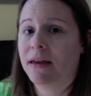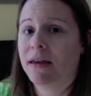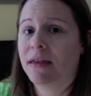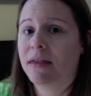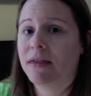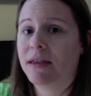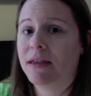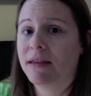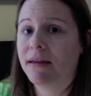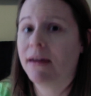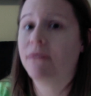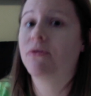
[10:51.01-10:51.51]

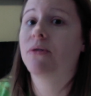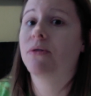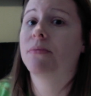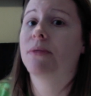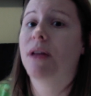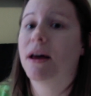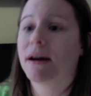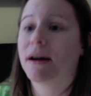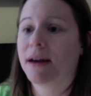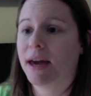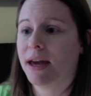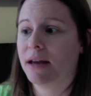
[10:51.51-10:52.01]
the naval
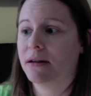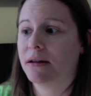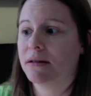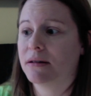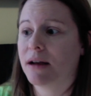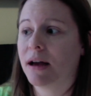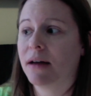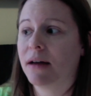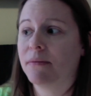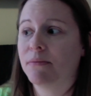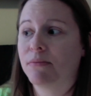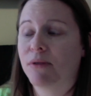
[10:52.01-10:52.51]
blockade, or
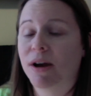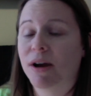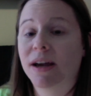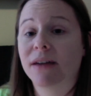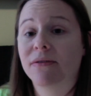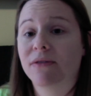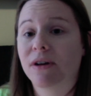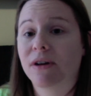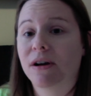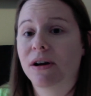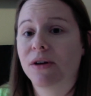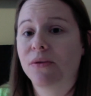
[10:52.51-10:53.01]
not break it
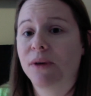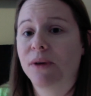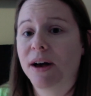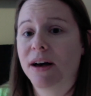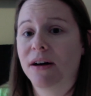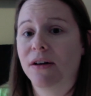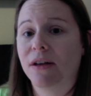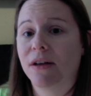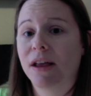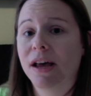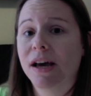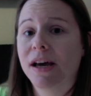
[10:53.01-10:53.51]
very
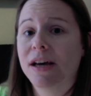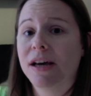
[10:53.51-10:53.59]
well.